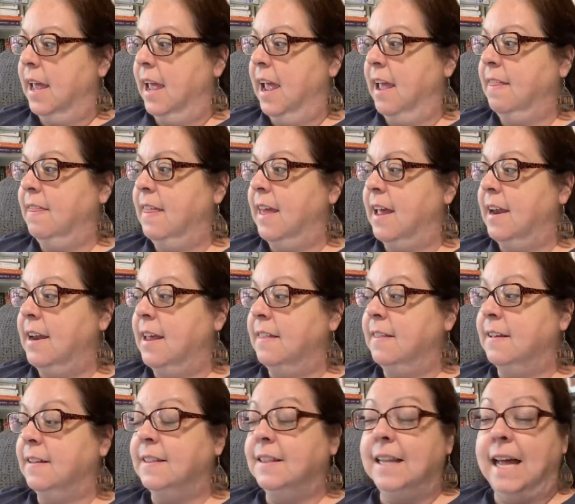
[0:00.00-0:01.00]
And then
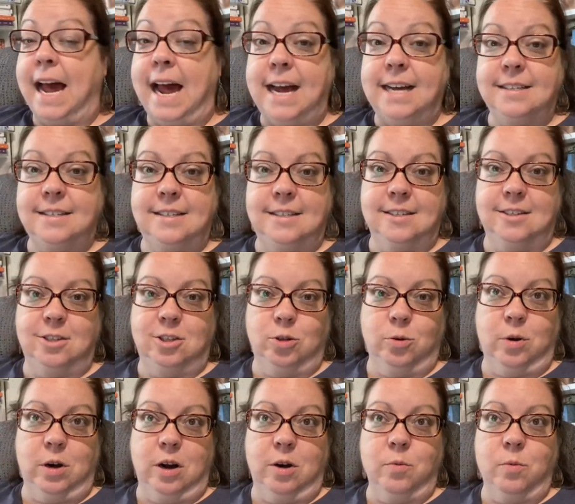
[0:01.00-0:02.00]
the last
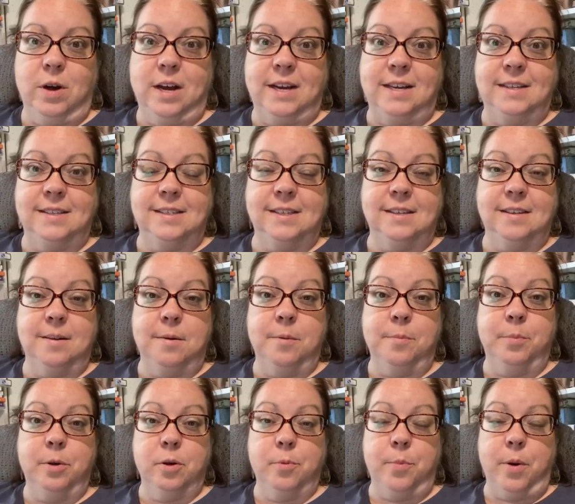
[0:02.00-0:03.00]
store was
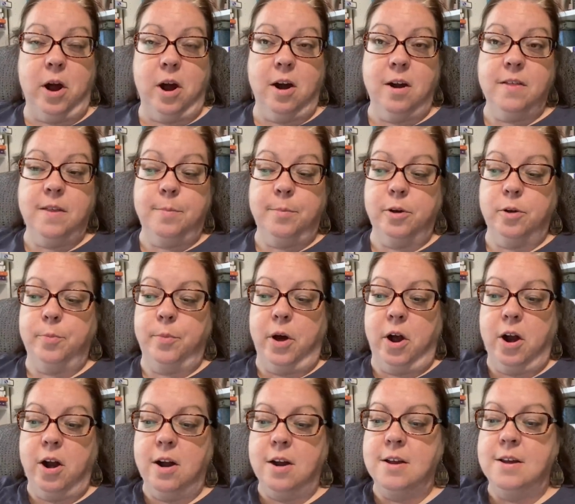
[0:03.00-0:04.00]
Book Bar, the Book
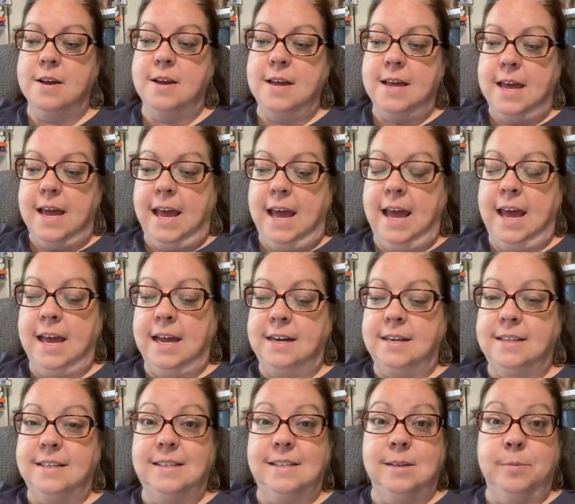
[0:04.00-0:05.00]
Bar. And
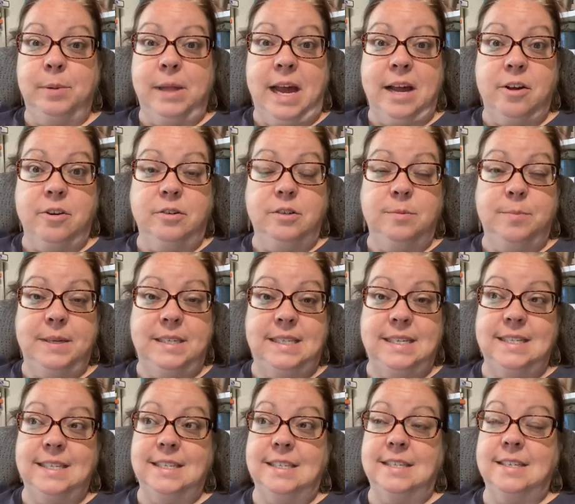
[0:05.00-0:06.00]
this is a Black-owned
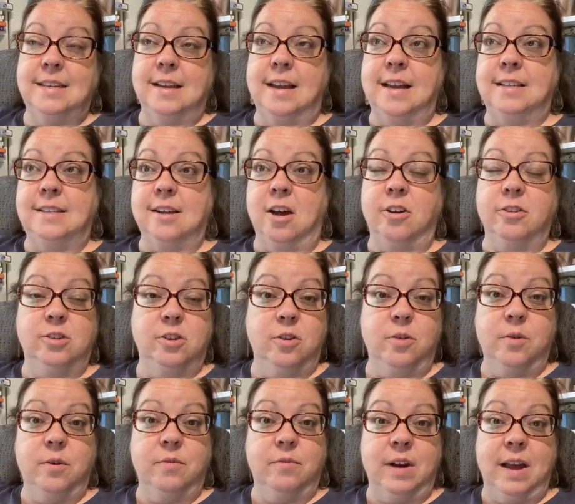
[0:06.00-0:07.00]
business. It's
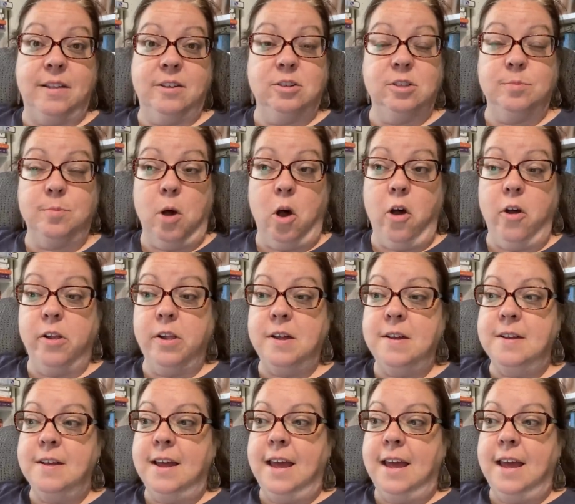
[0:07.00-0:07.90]
also rather small.